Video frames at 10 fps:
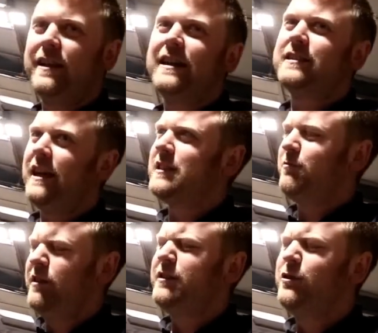So that's a
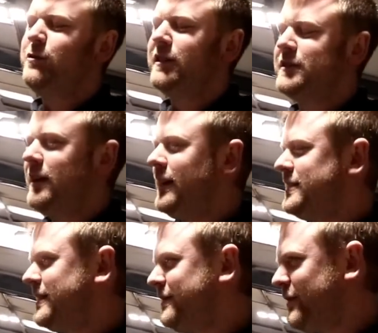pretty cool one as well,
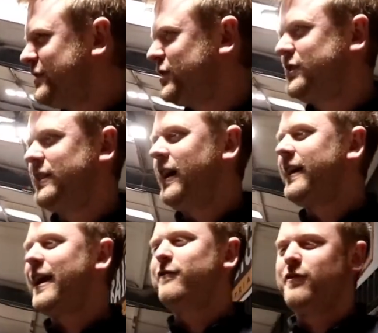actually. But just
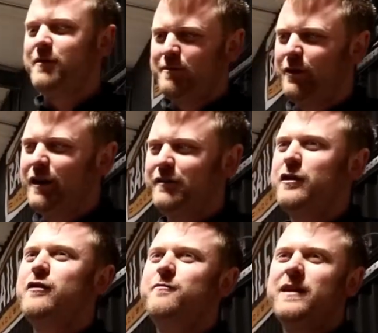again from the point of
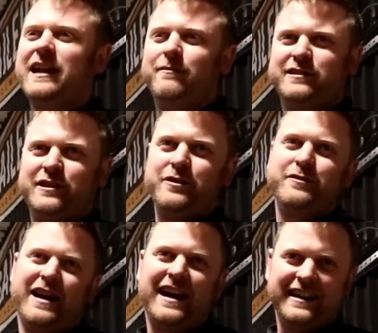view of being able to do
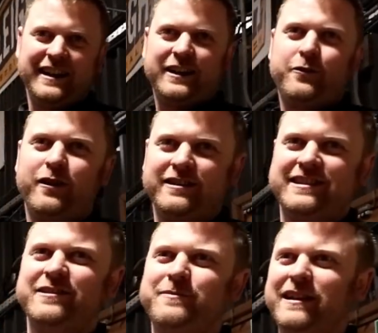that
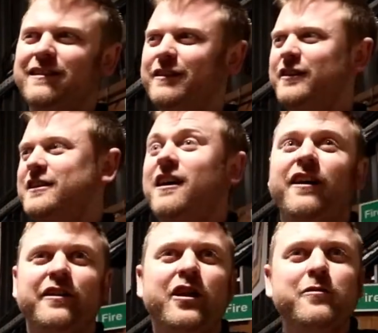quality of build on a
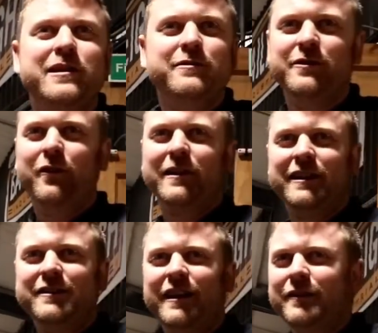car that nobody would normally
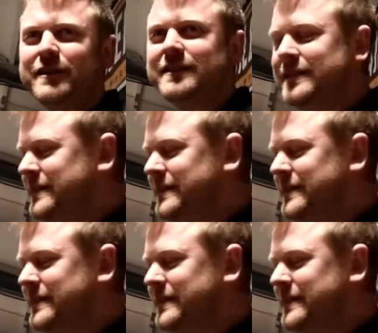do that with.